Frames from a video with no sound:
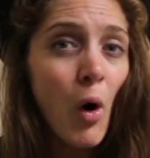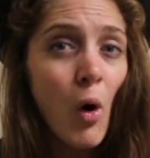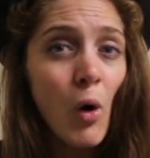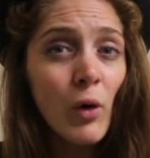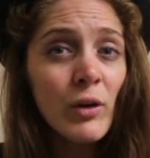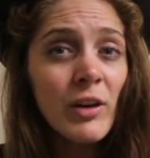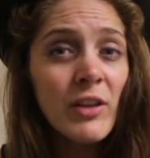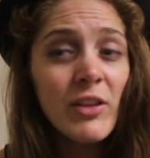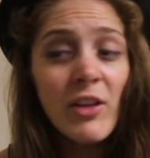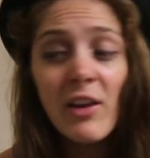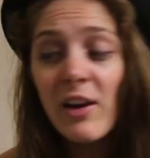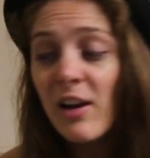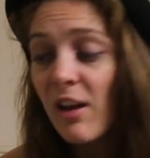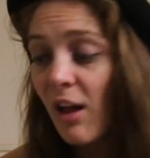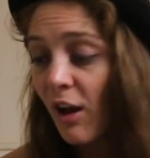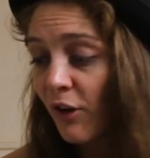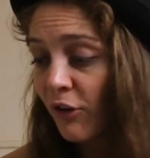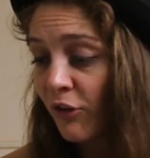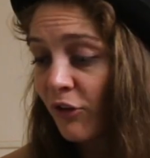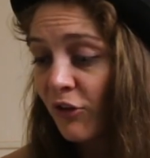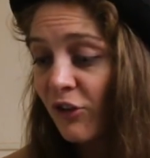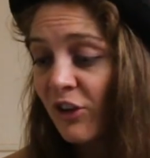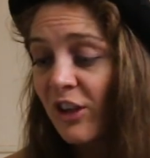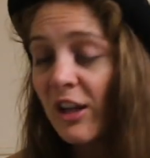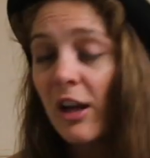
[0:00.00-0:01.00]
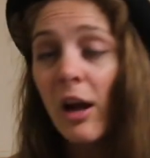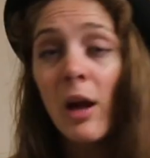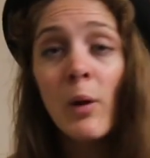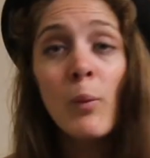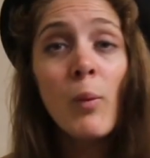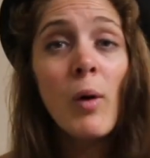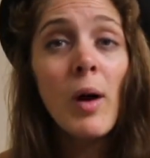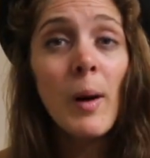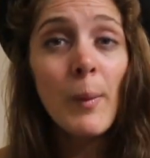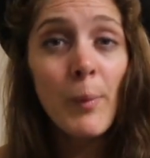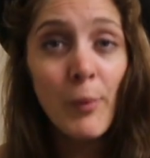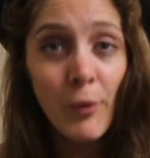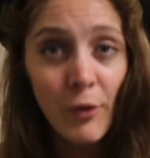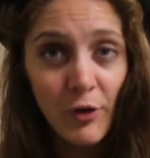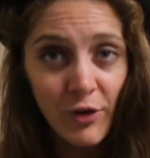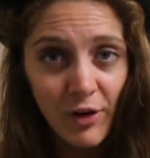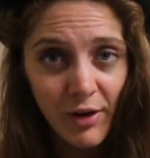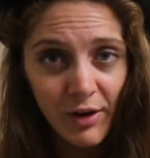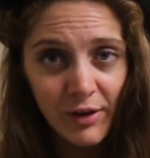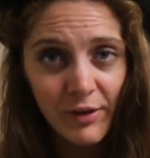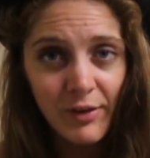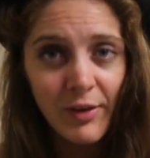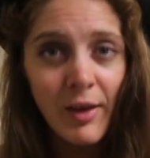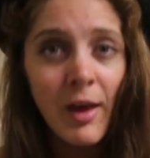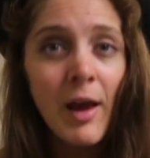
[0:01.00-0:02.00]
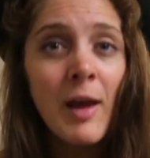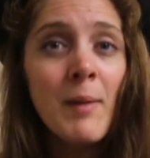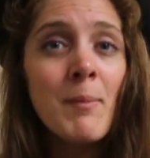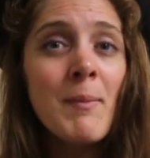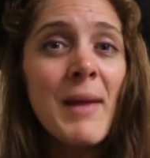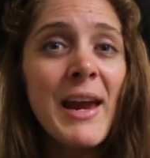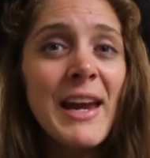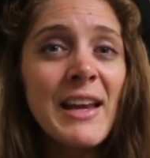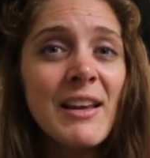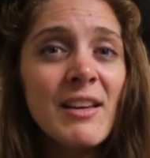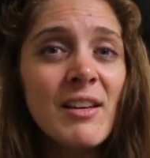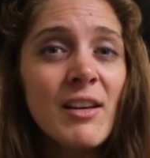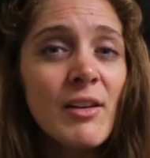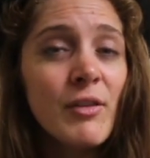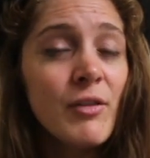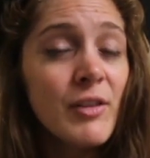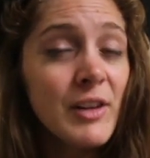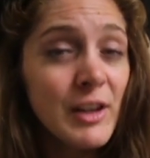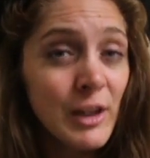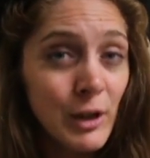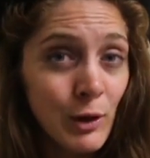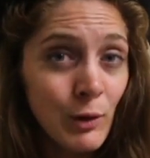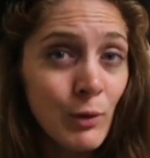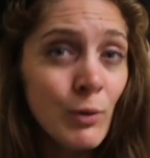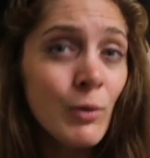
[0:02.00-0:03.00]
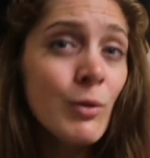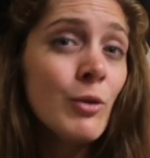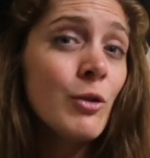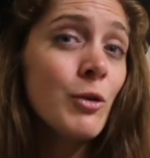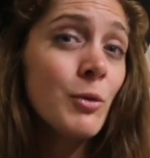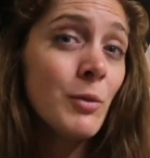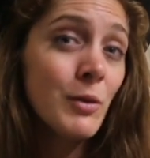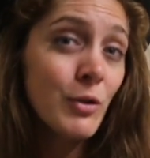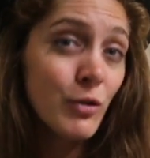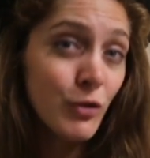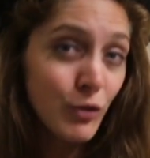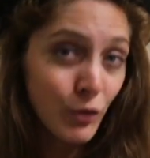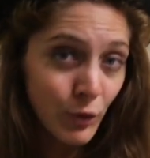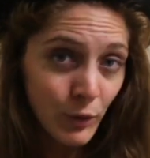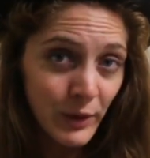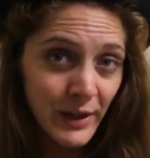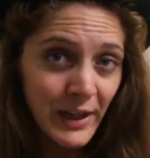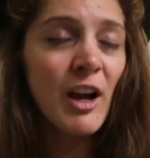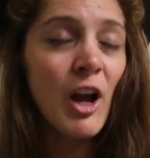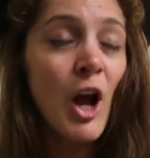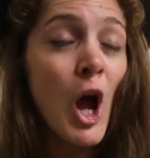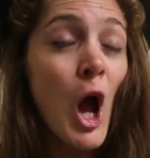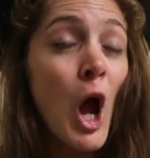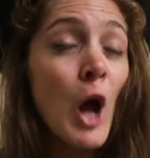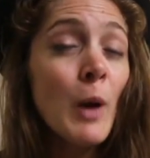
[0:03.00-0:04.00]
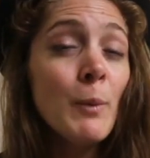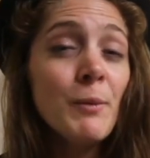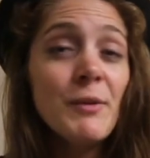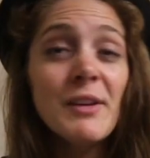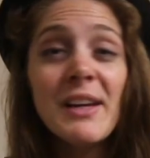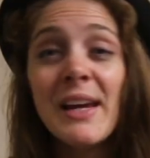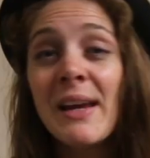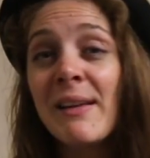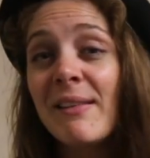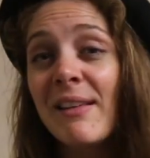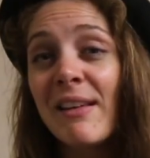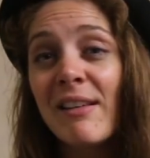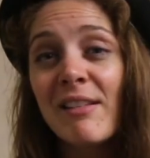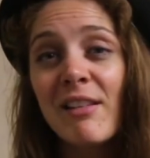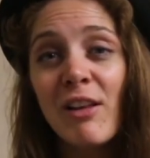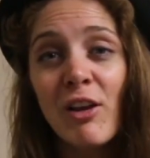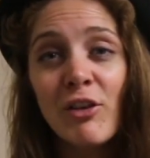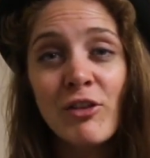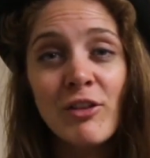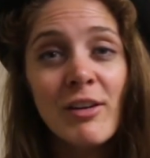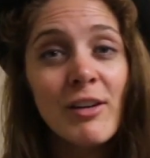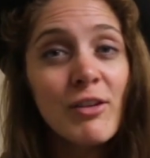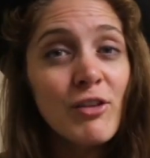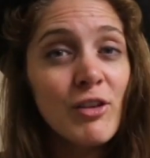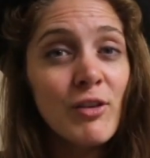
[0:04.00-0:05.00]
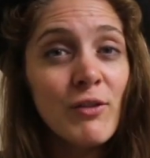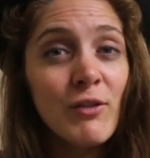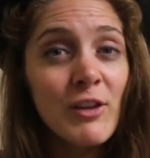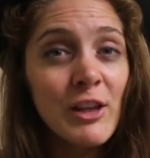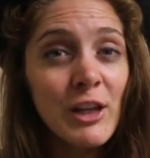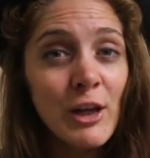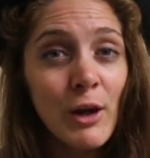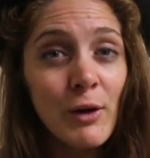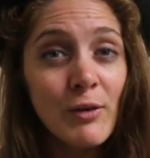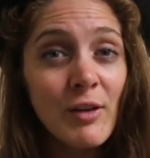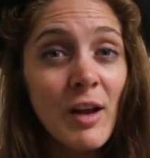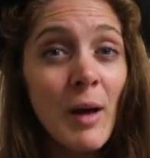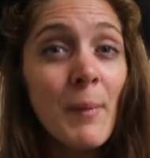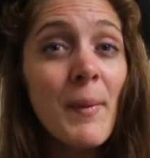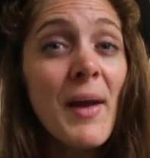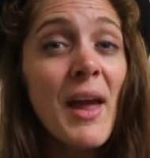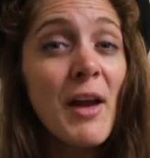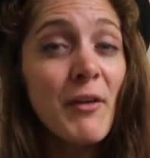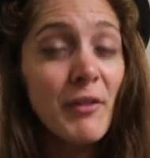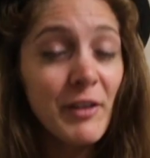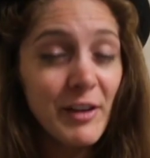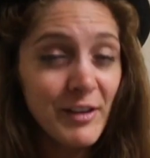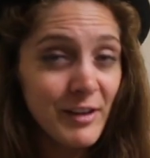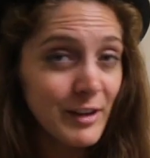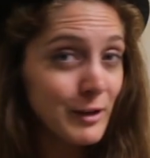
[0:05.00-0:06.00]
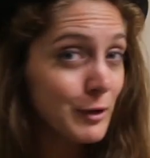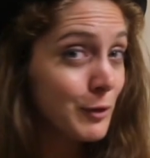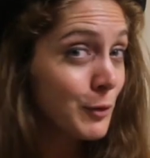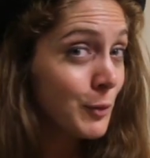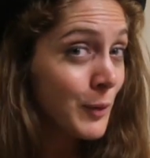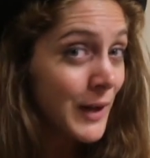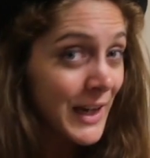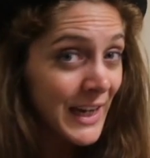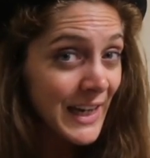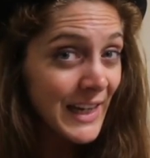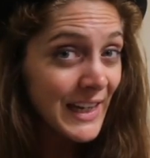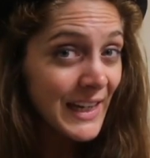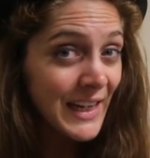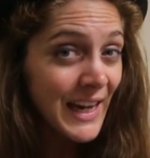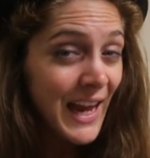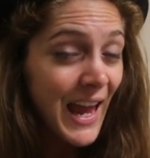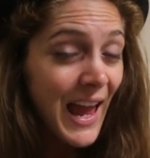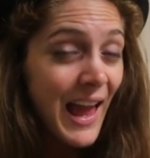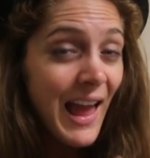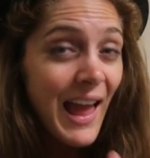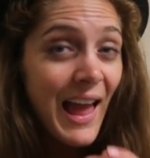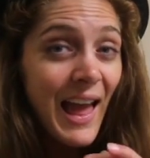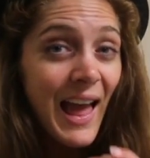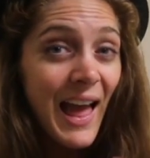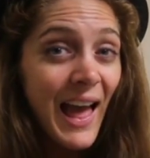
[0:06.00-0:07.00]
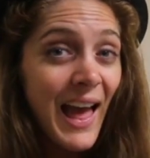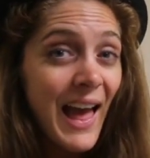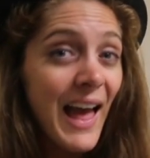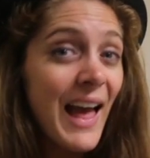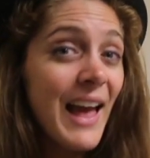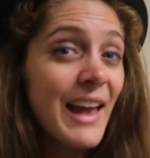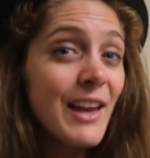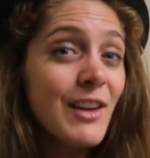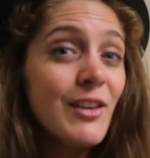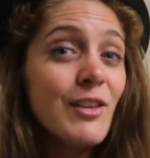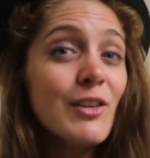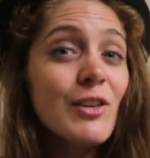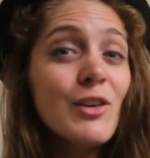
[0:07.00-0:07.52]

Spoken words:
on the Lush DIY products that I made for you to enjoy. I hope to keep these Lush kitchen videos up every single week, and